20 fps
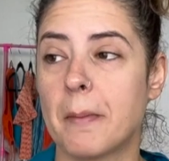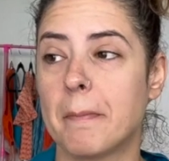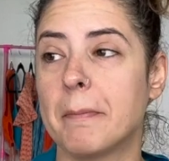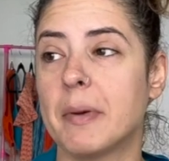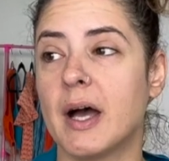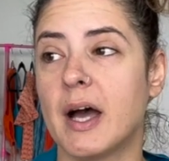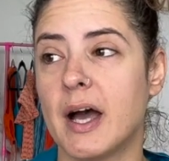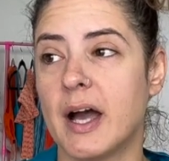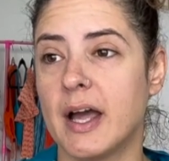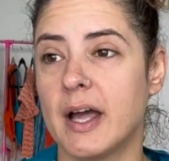
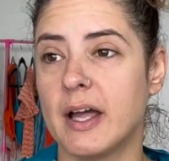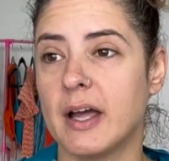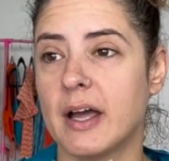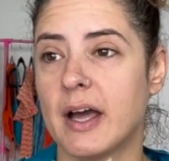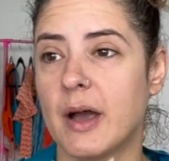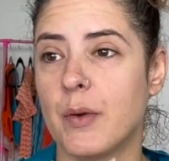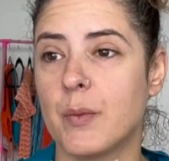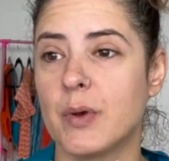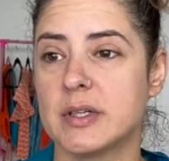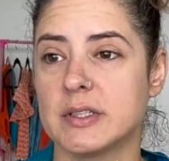But
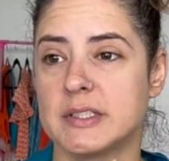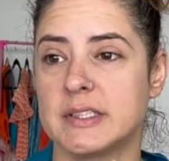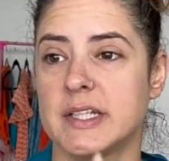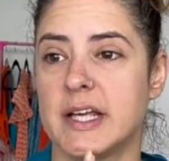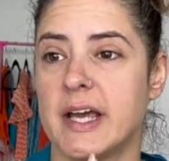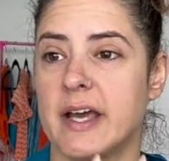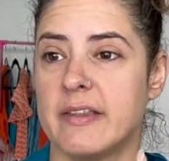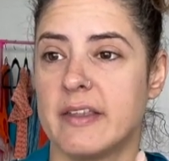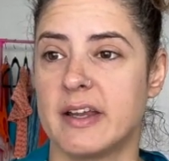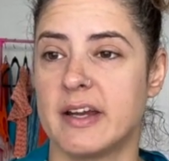I will
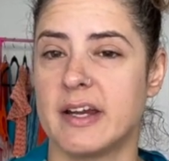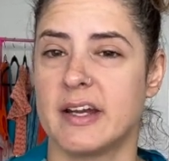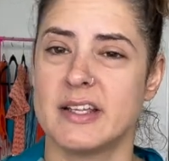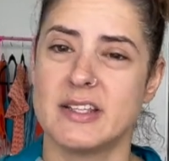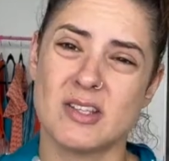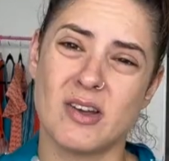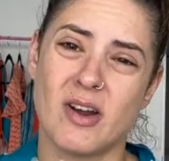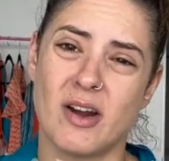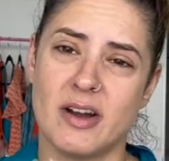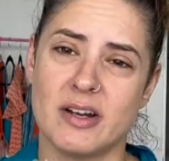say that it
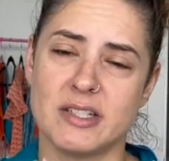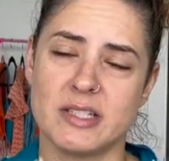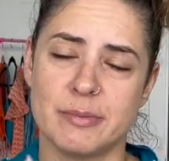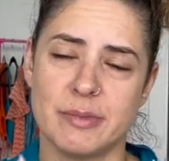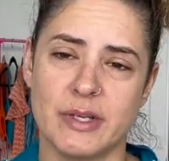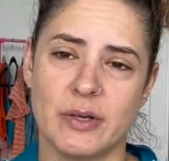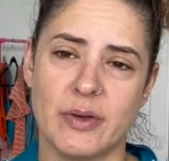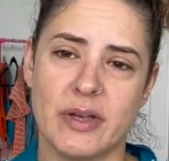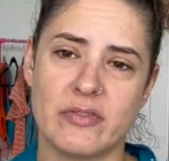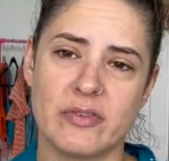is hard to
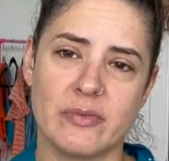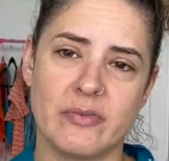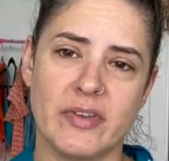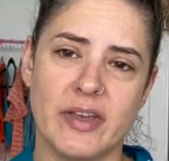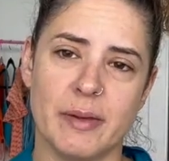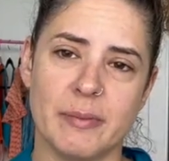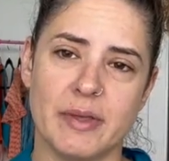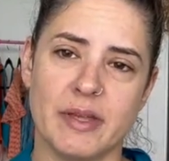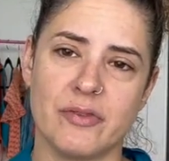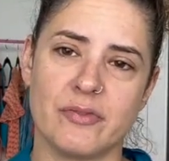be away from
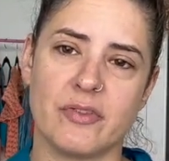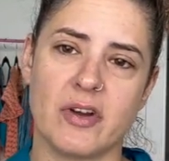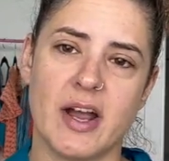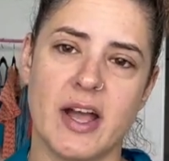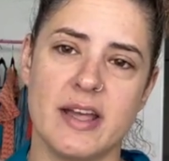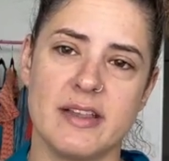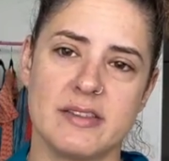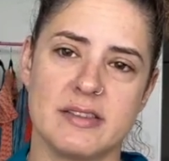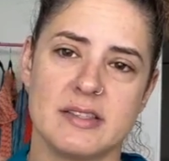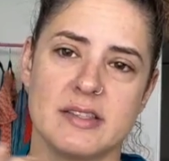family and
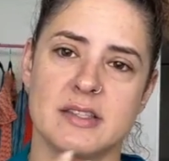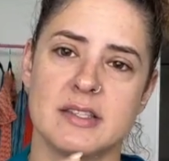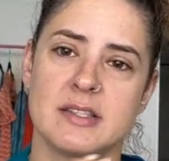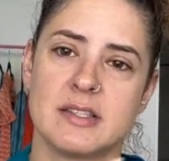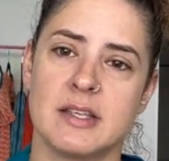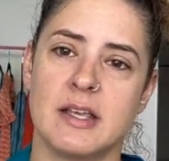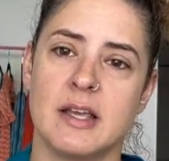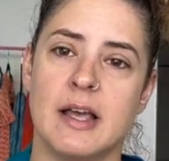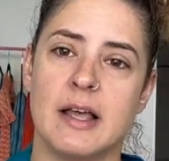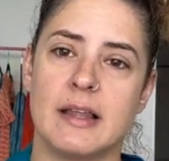friends.